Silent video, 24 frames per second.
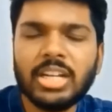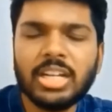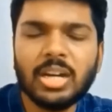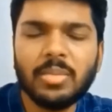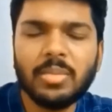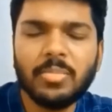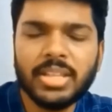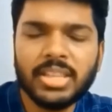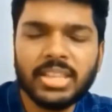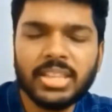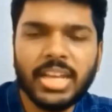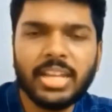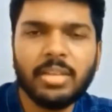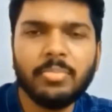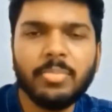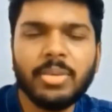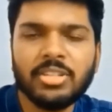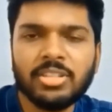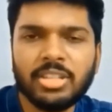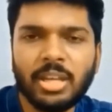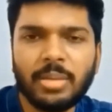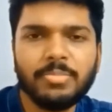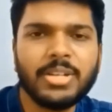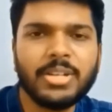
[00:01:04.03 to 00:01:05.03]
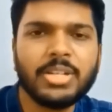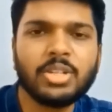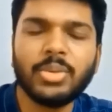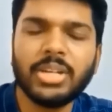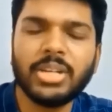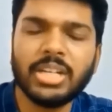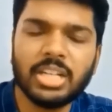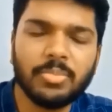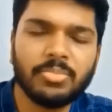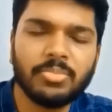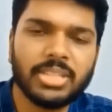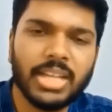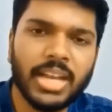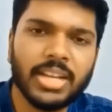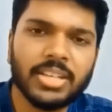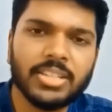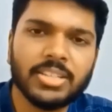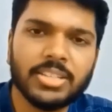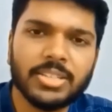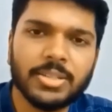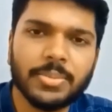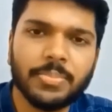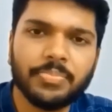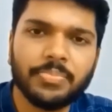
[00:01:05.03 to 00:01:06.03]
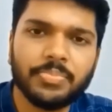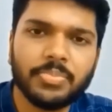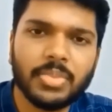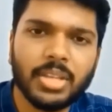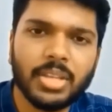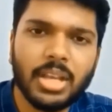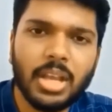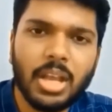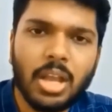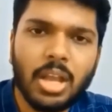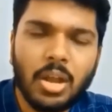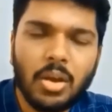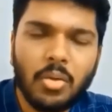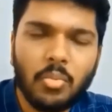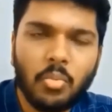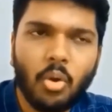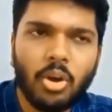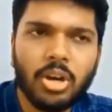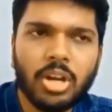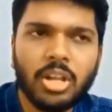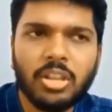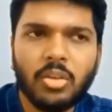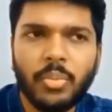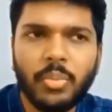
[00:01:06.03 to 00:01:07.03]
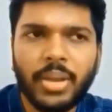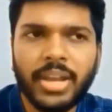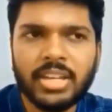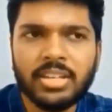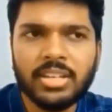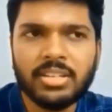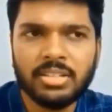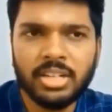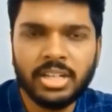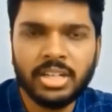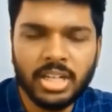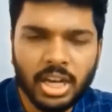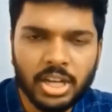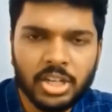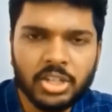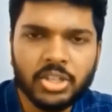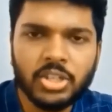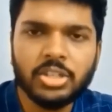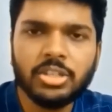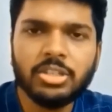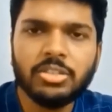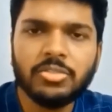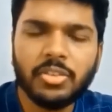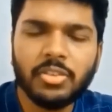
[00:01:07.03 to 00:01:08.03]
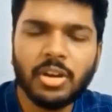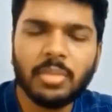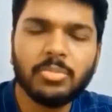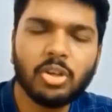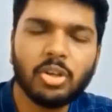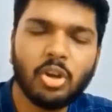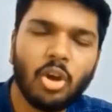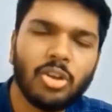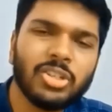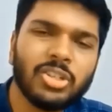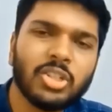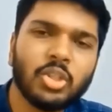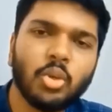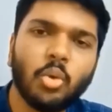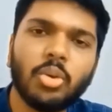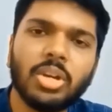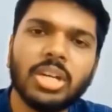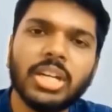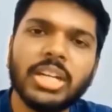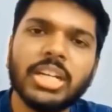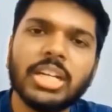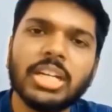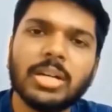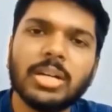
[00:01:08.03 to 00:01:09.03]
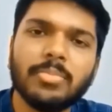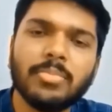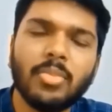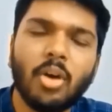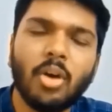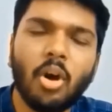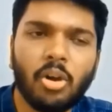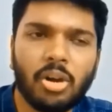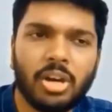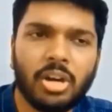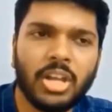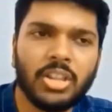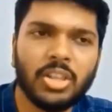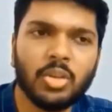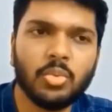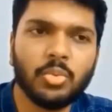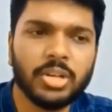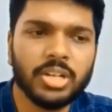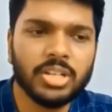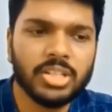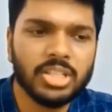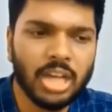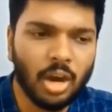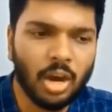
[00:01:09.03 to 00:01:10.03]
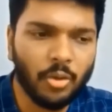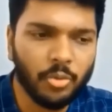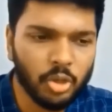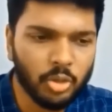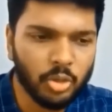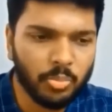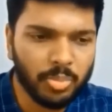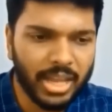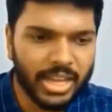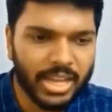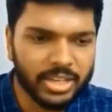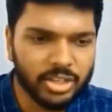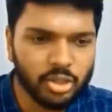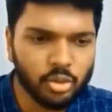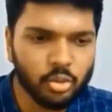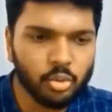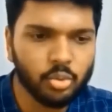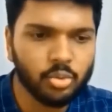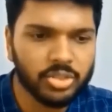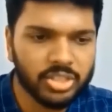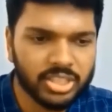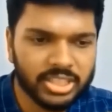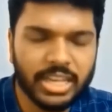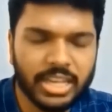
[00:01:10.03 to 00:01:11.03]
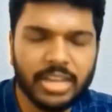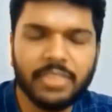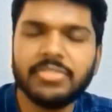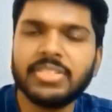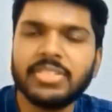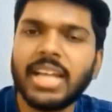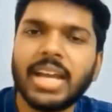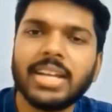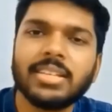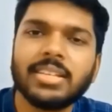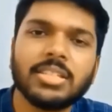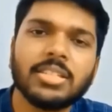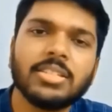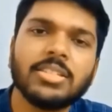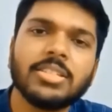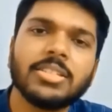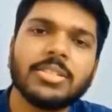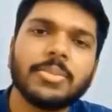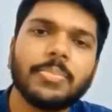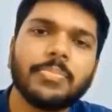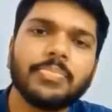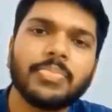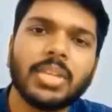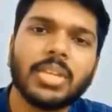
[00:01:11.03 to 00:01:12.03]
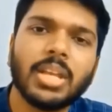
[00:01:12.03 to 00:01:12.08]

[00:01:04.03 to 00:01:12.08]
income and then be subject to income tax, what are the various deductions from gross total income or in other words, how do you plan to save taxes,